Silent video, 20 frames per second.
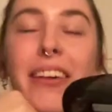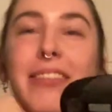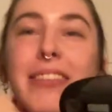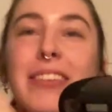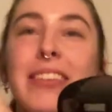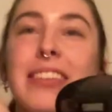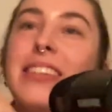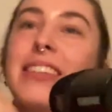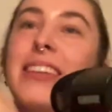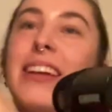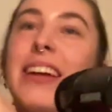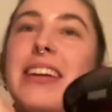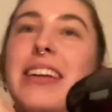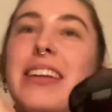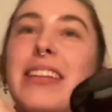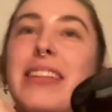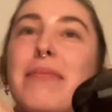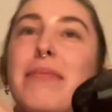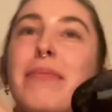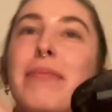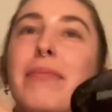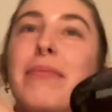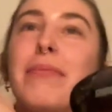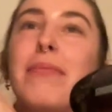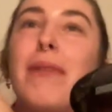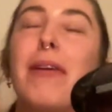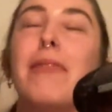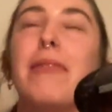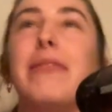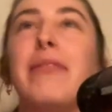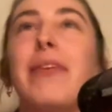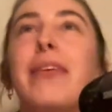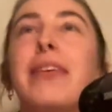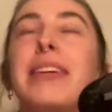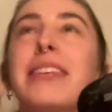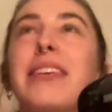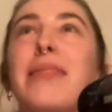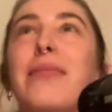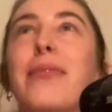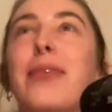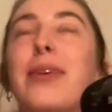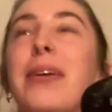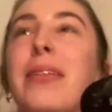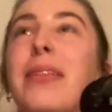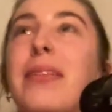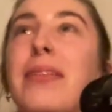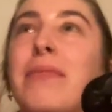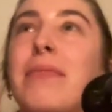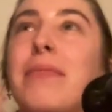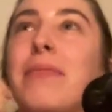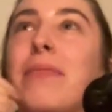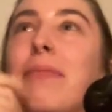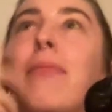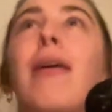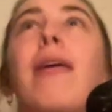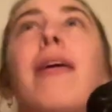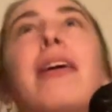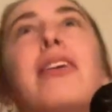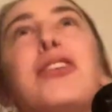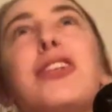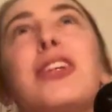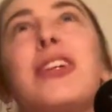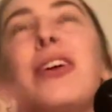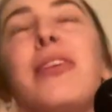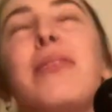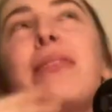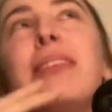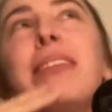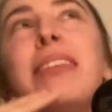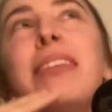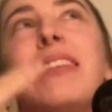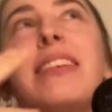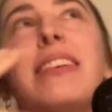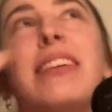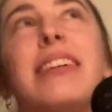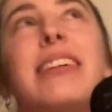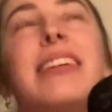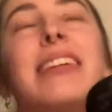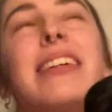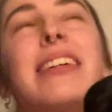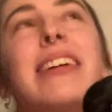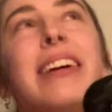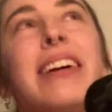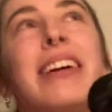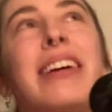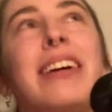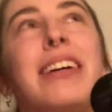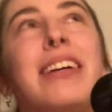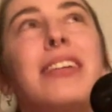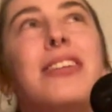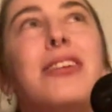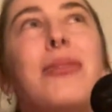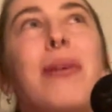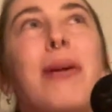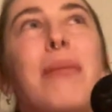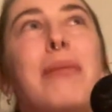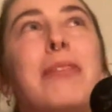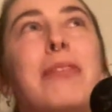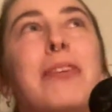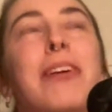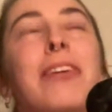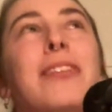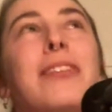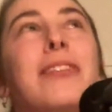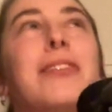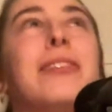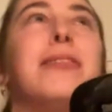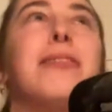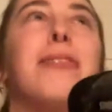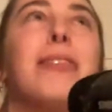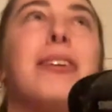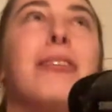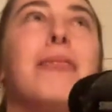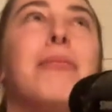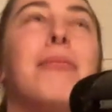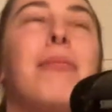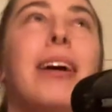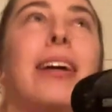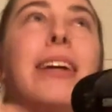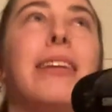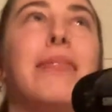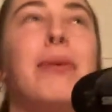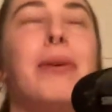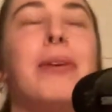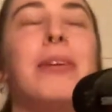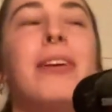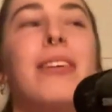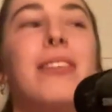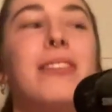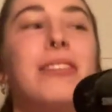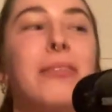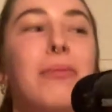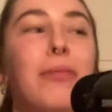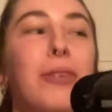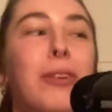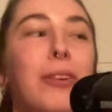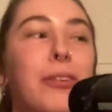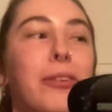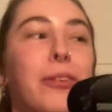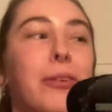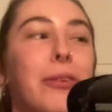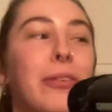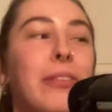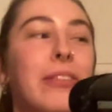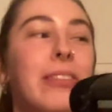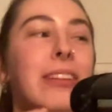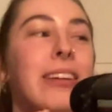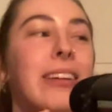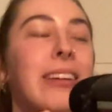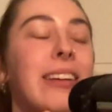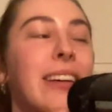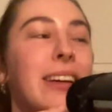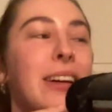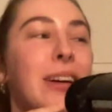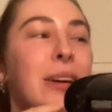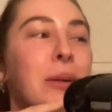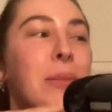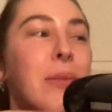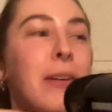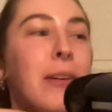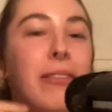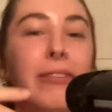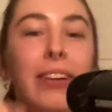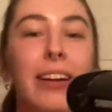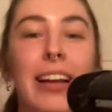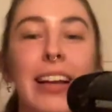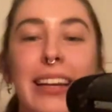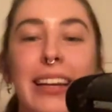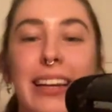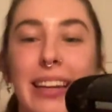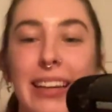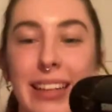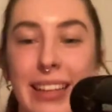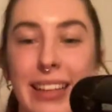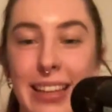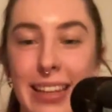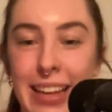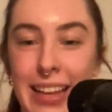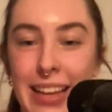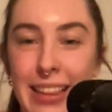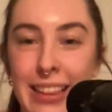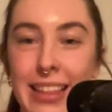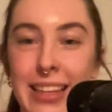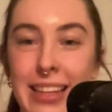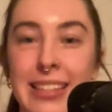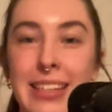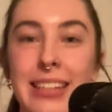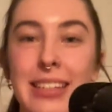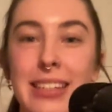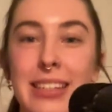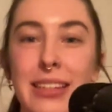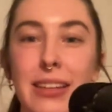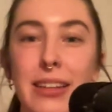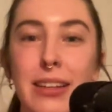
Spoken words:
this is like we've only done one other. Well, actually, no, we did the 2 episodes. We did one on my podcast and one on yours. But I feel like this is